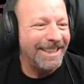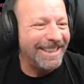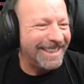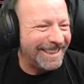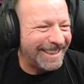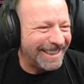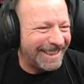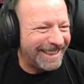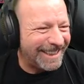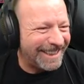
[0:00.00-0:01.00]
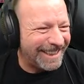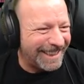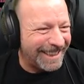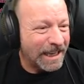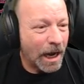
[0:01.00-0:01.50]

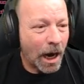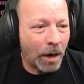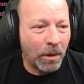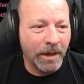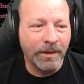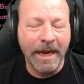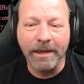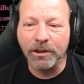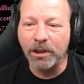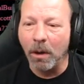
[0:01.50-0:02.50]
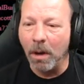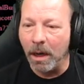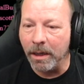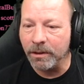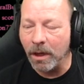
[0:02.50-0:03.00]
I want to thank
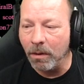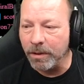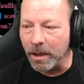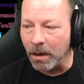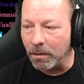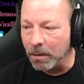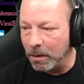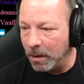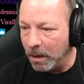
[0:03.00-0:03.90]
Joa Antonio